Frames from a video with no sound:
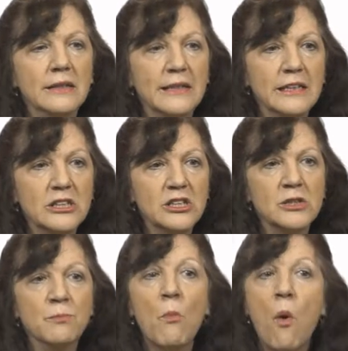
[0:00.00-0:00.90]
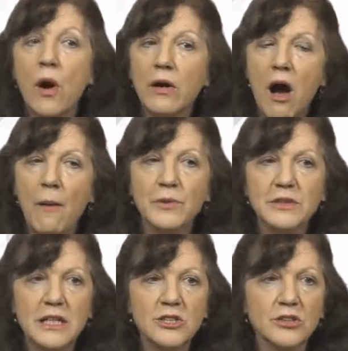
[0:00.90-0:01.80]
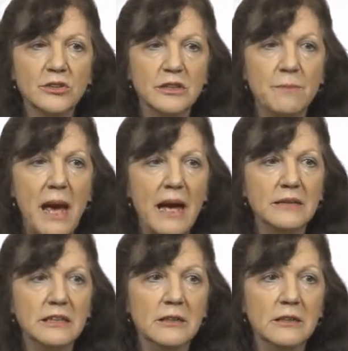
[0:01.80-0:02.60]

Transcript: linkage is more computational demanding